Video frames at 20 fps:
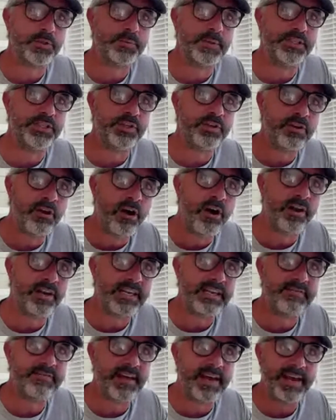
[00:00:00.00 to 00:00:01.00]
which means you can't
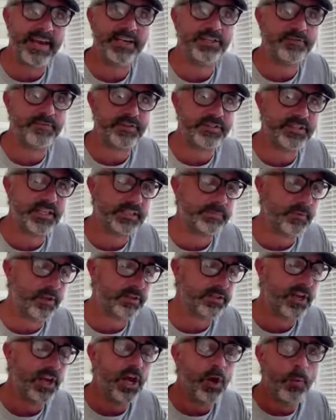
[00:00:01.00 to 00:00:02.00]
leave that agent for 6
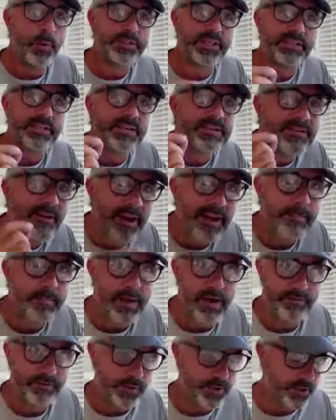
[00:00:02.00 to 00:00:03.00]
months, which is a
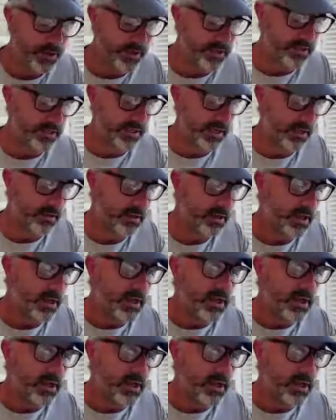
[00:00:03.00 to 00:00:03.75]
nightmare if you're trying to sell.